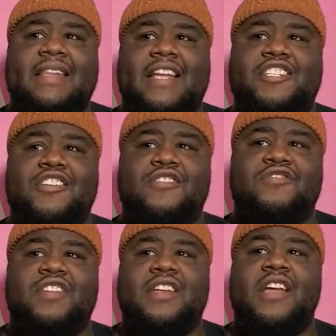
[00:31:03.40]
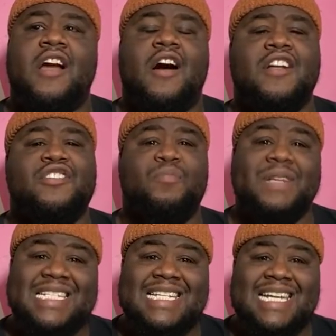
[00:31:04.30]
that children are to
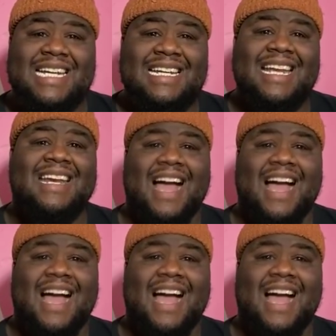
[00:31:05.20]
be seen and